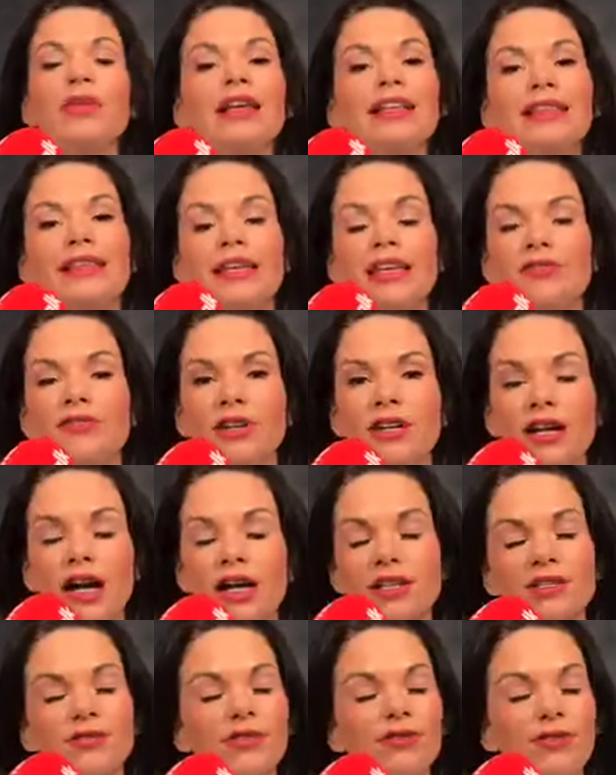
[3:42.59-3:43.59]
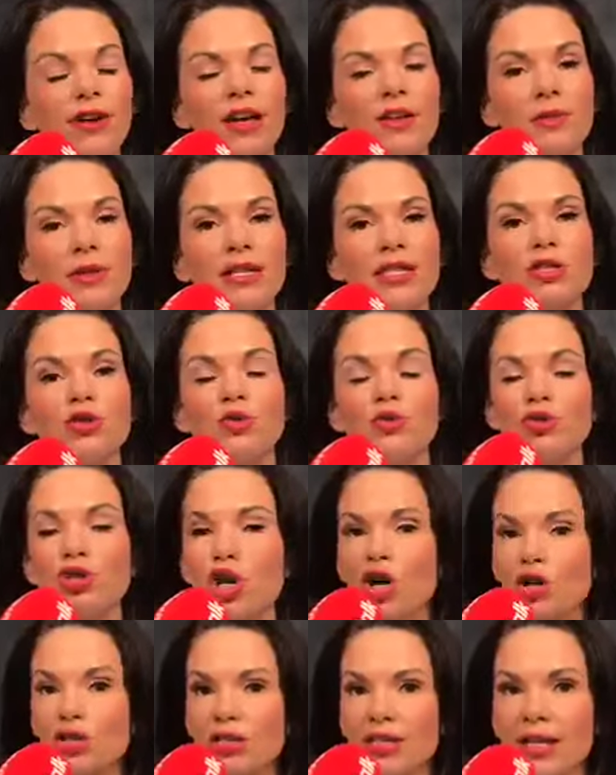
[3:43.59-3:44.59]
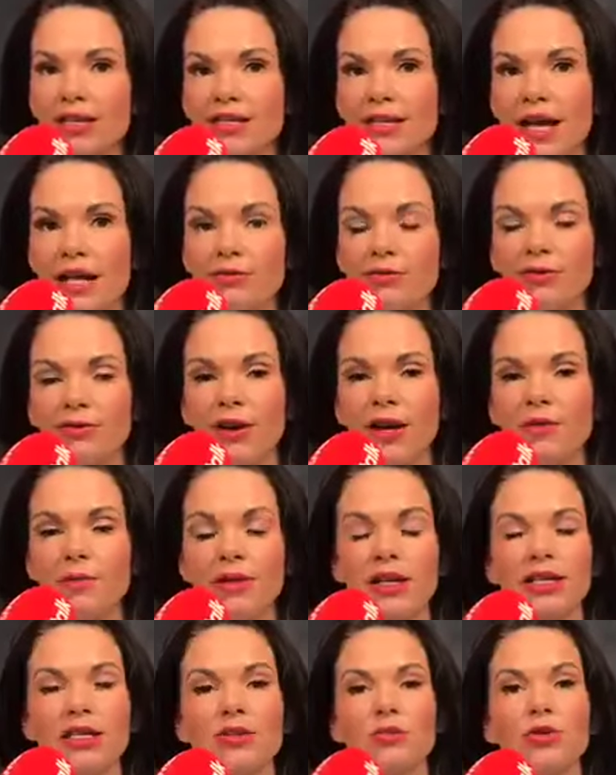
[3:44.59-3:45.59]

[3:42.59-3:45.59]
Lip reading: Leave it in contact for 5 minutes. Don't touch that scalp for 5 minutes.